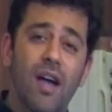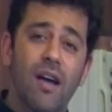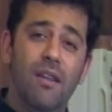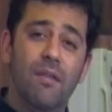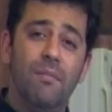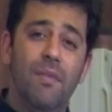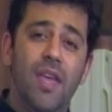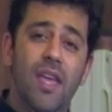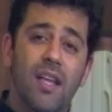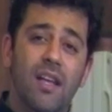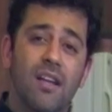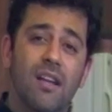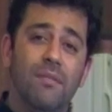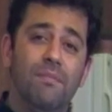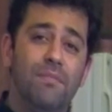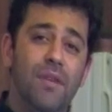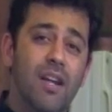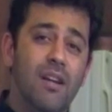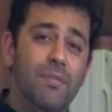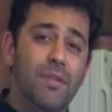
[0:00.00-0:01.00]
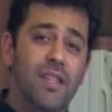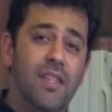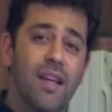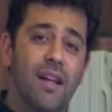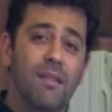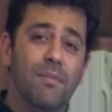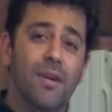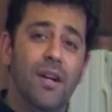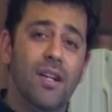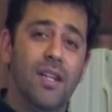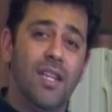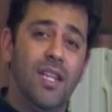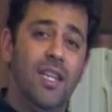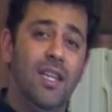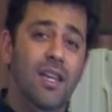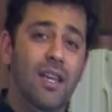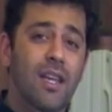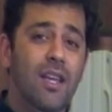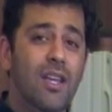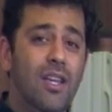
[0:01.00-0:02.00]
how to make a comparable Daal
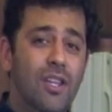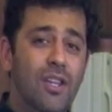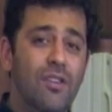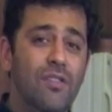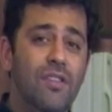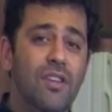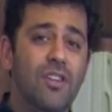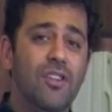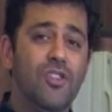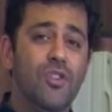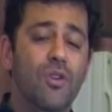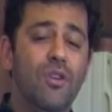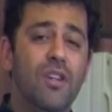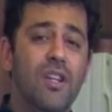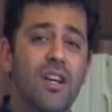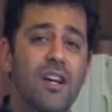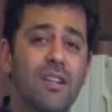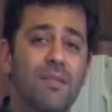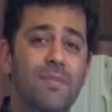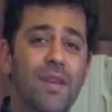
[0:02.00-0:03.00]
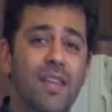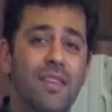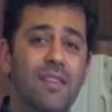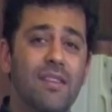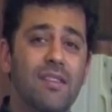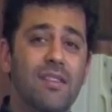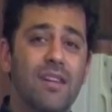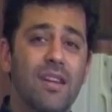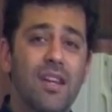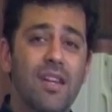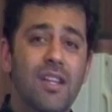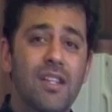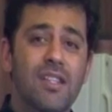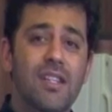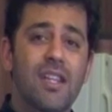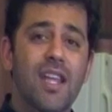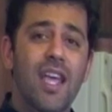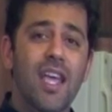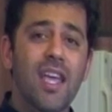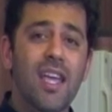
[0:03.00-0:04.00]
Makhani using a shortcut method.
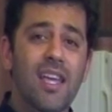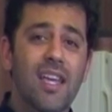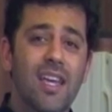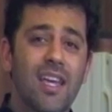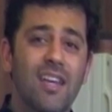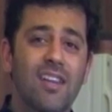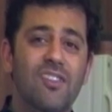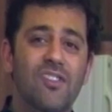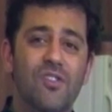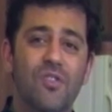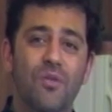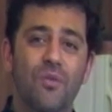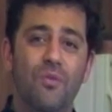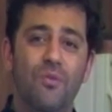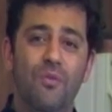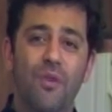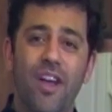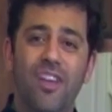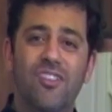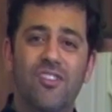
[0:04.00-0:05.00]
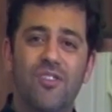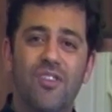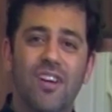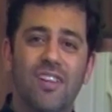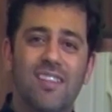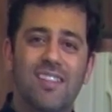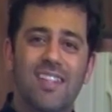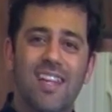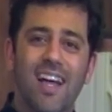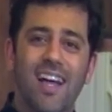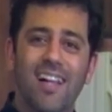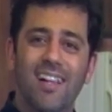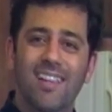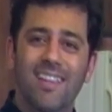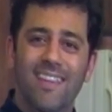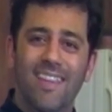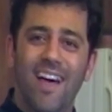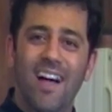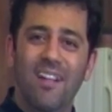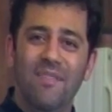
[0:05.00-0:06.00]
Today, it's
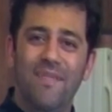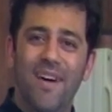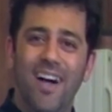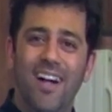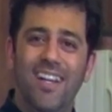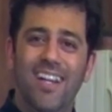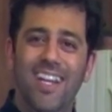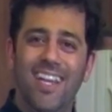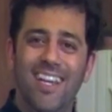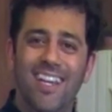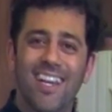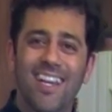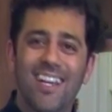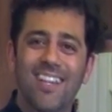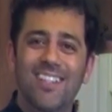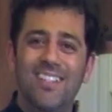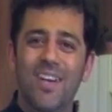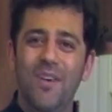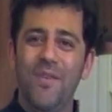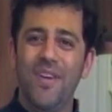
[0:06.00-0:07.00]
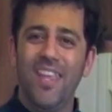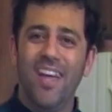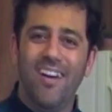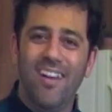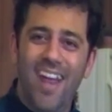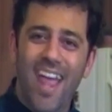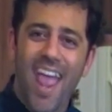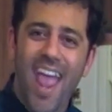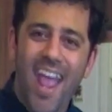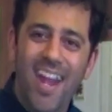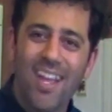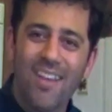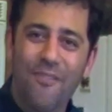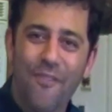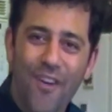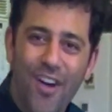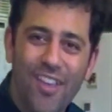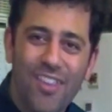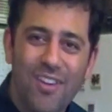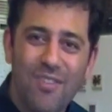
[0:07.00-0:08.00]
restaurant-style Daal Makhani. So without any
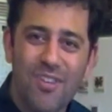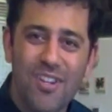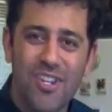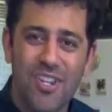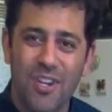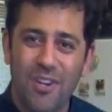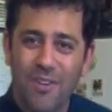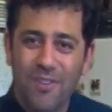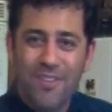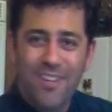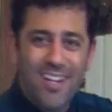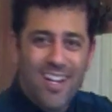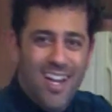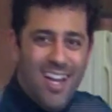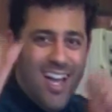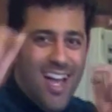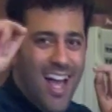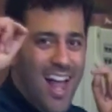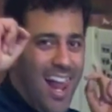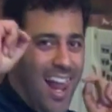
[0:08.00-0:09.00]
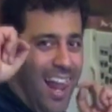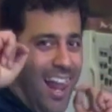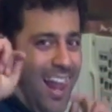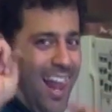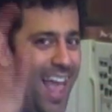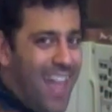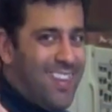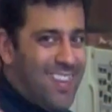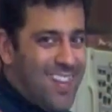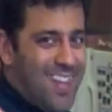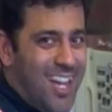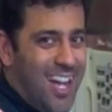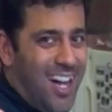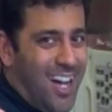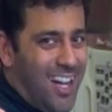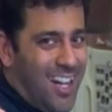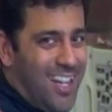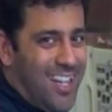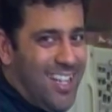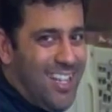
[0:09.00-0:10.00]
further ado, let's
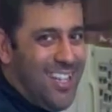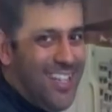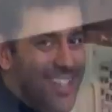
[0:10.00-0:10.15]
cook!